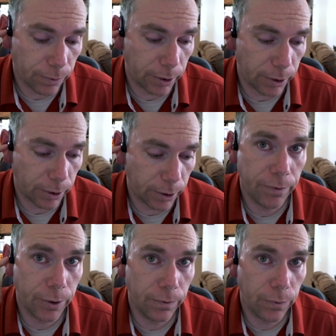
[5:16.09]
With my
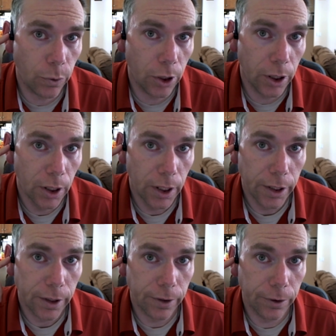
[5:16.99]
iPhone 4,
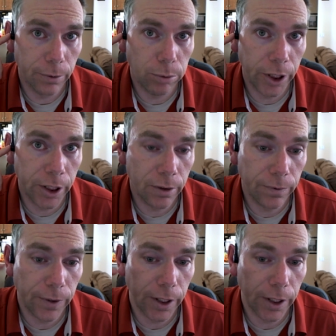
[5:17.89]
there's plenty of